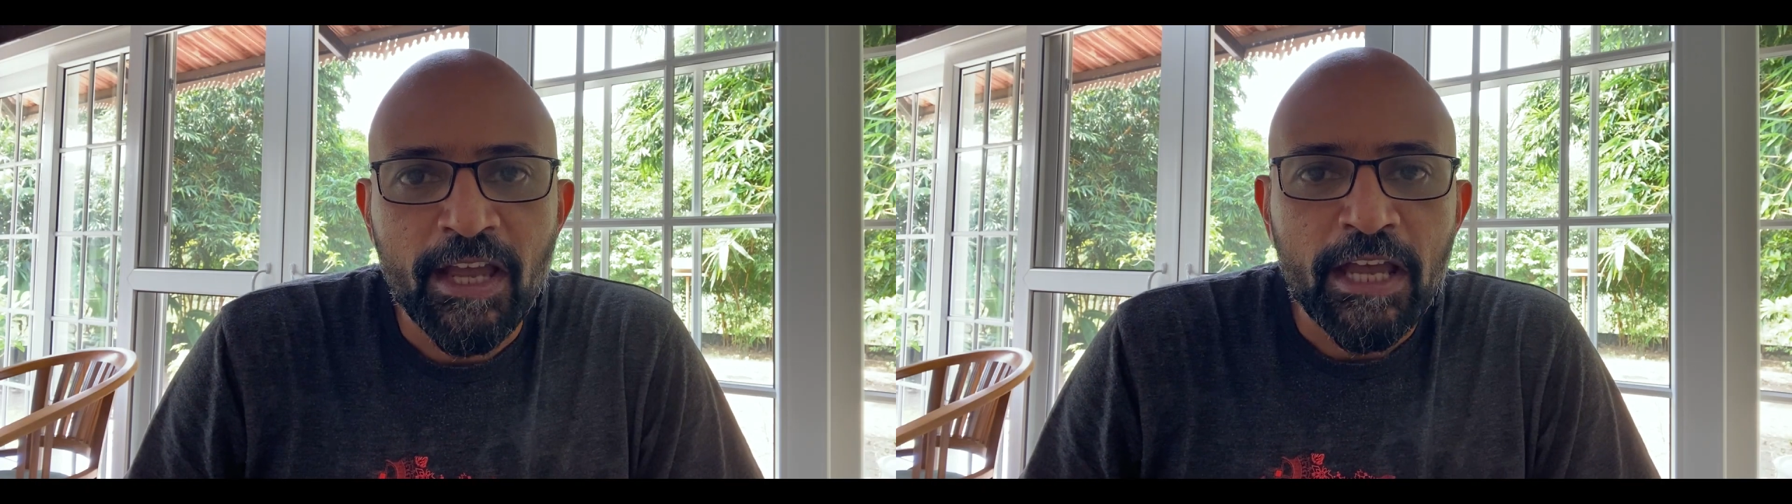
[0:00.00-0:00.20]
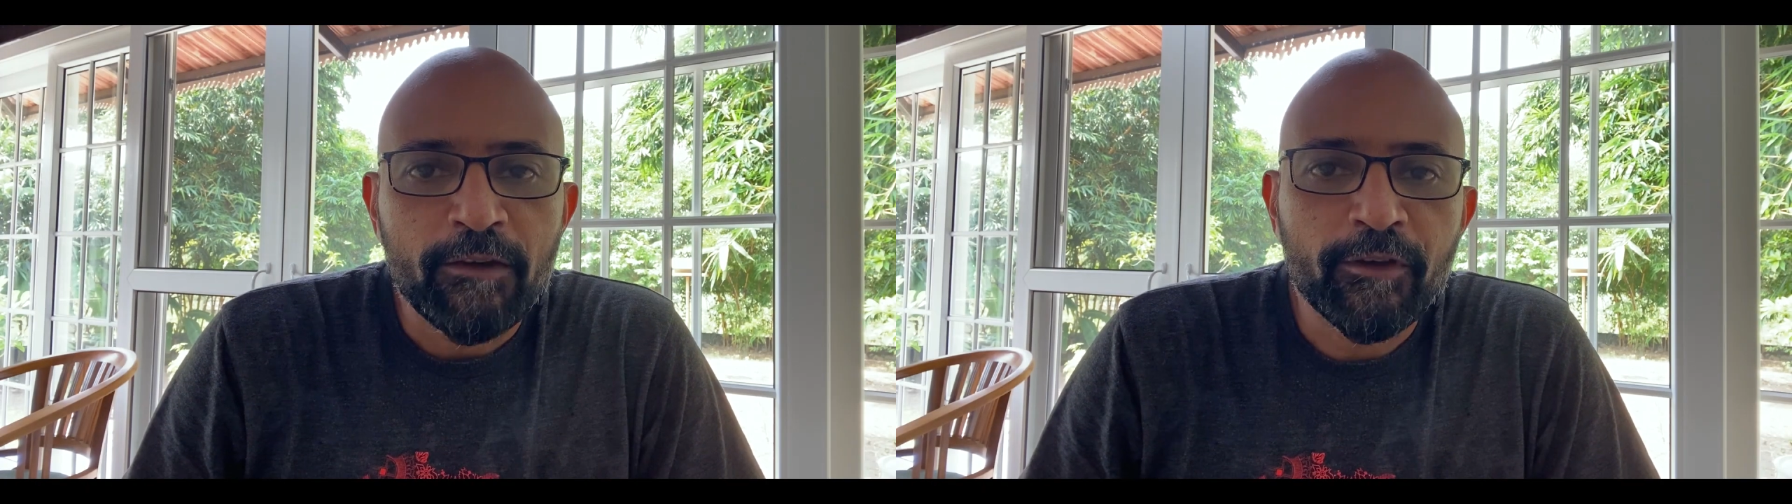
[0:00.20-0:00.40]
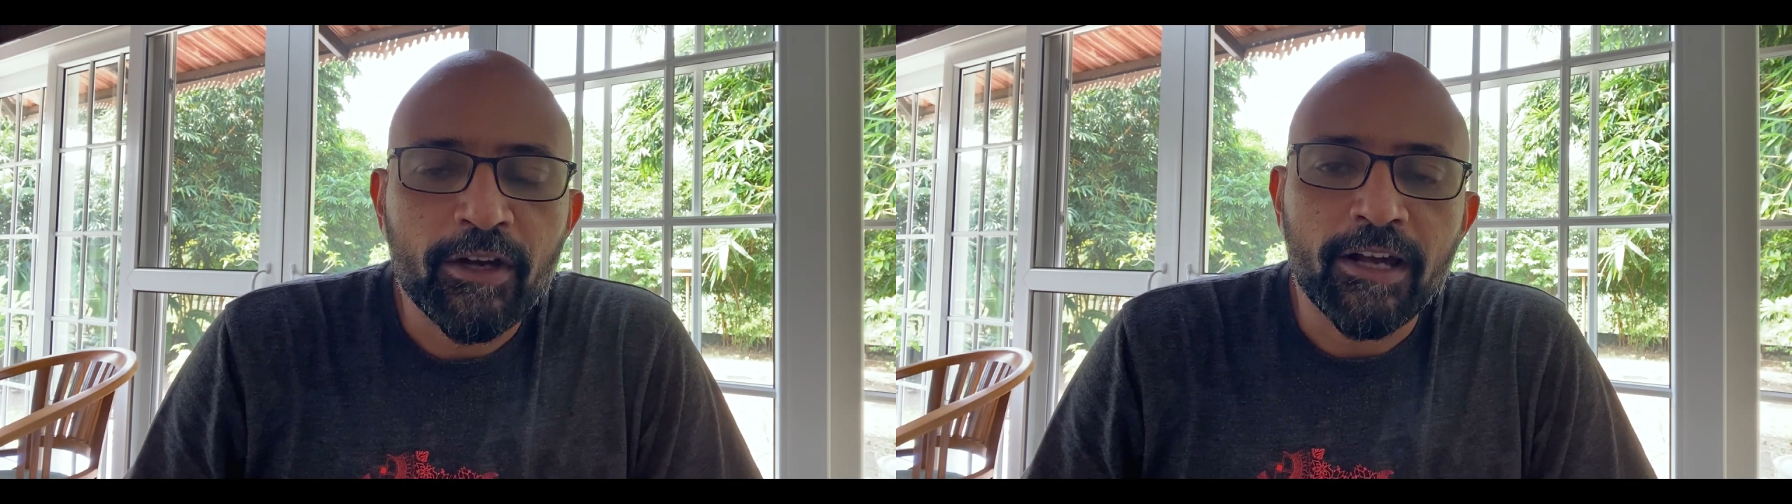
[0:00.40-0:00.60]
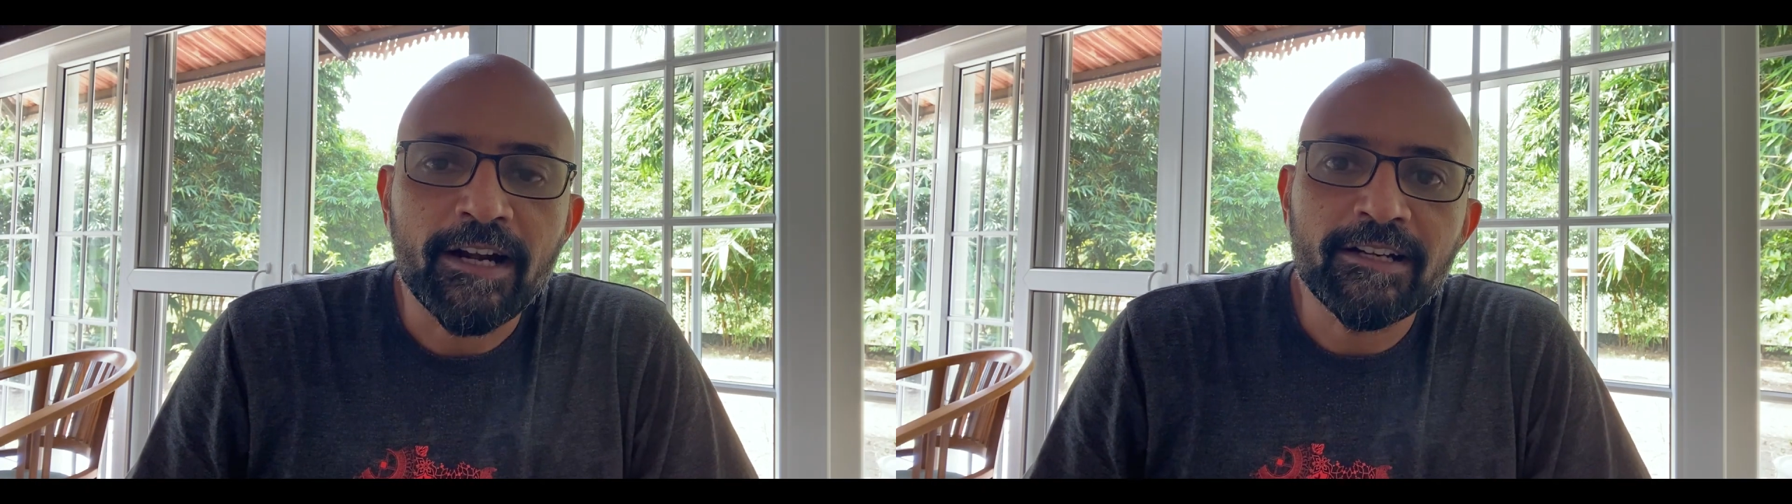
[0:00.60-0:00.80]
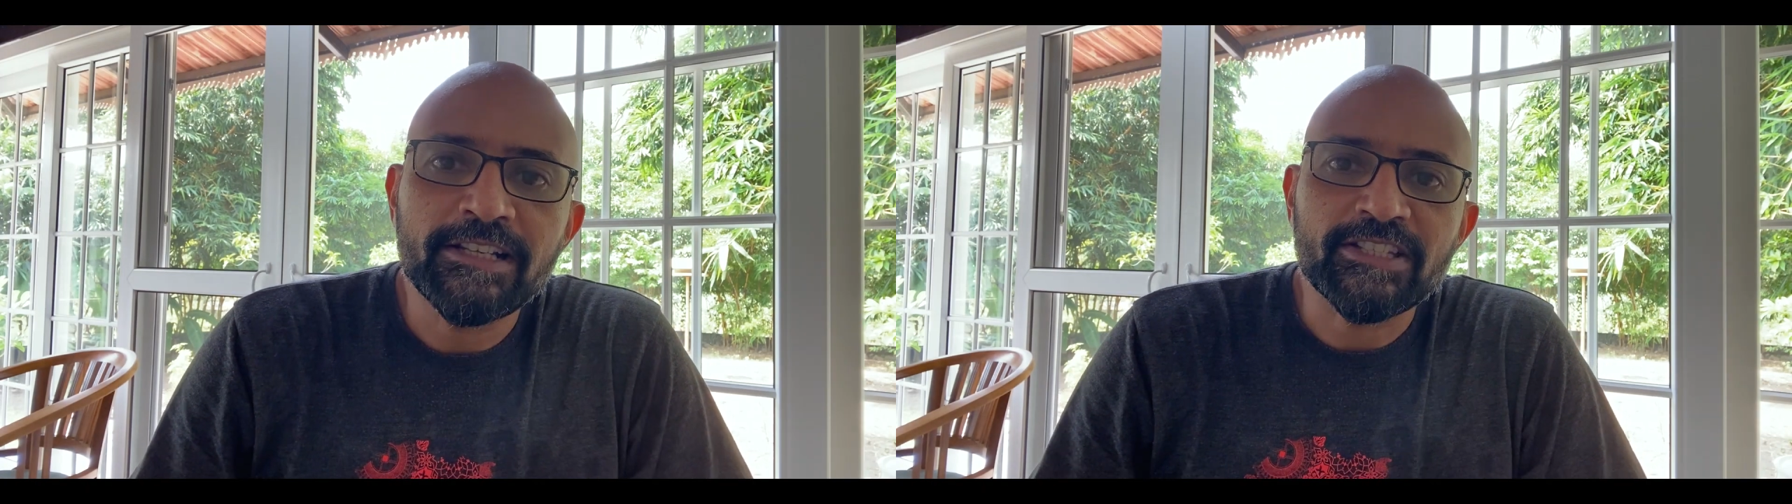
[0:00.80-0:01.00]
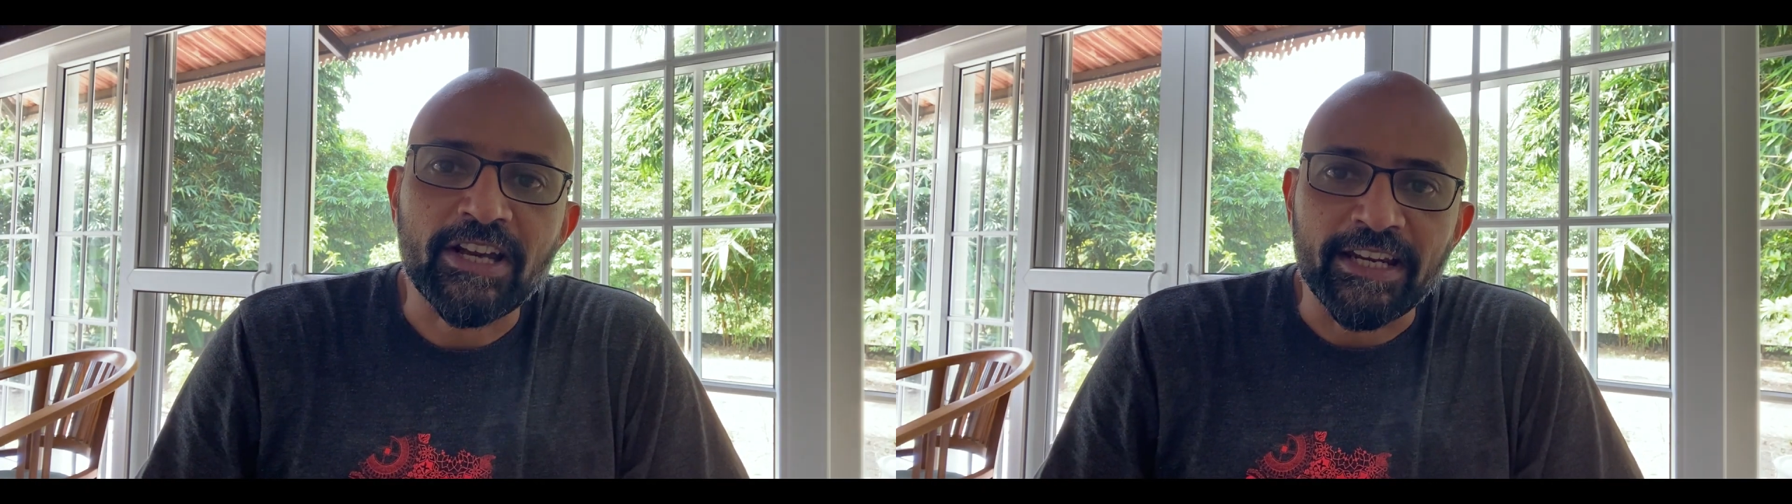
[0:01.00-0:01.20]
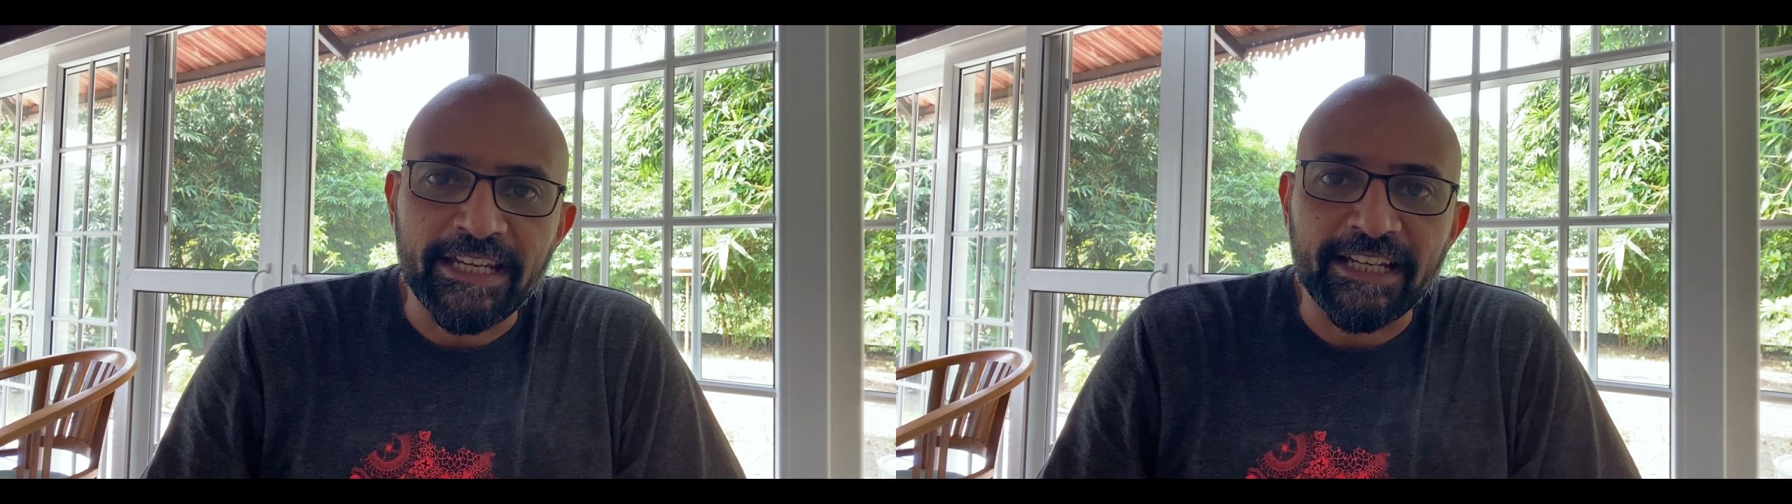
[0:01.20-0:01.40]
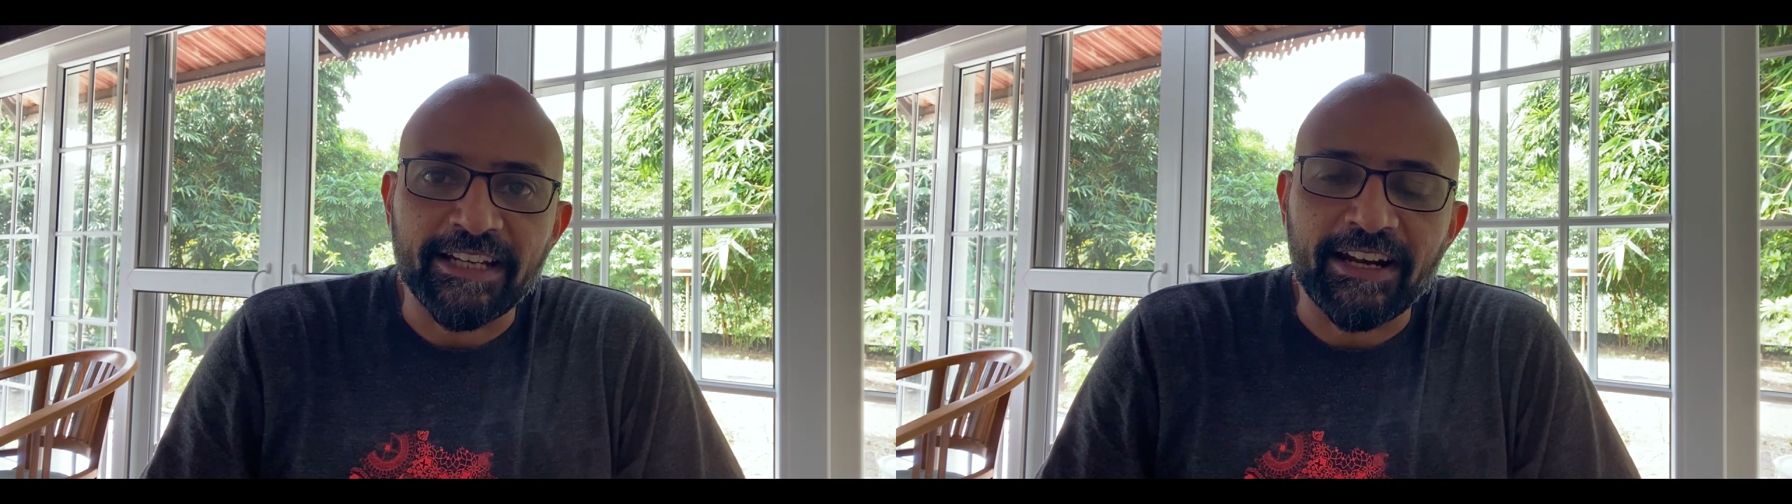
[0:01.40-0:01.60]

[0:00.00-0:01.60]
If you're currently studying in